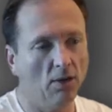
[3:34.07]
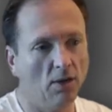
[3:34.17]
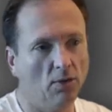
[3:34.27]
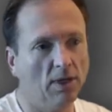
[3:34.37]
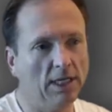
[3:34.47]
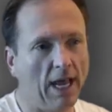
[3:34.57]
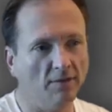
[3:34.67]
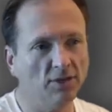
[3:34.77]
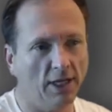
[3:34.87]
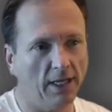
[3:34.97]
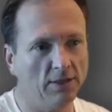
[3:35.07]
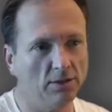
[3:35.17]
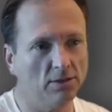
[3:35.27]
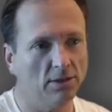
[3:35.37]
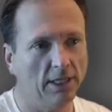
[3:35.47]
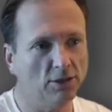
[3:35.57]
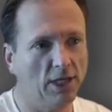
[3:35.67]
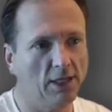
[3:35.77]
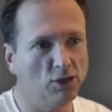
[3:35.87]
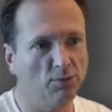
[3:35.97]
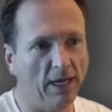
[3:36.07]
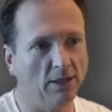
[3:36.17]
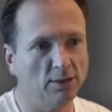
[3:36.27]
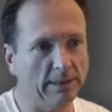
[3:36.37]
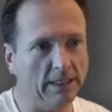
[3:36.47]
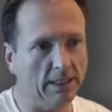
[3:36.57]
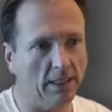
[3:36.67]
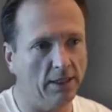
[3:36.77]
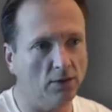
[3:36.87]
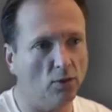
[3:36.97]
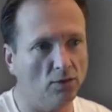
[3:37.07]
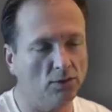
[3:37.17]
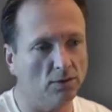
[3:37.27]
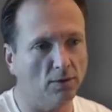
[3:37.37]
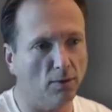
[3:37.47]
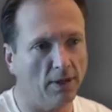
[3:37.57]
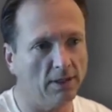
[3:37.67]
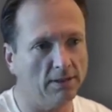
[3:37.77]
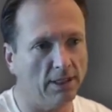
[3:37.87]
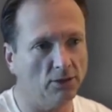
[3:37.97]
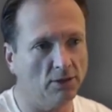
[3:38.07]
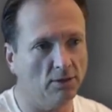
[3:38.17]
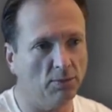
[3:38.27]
you can have change and change management in any culture or organization,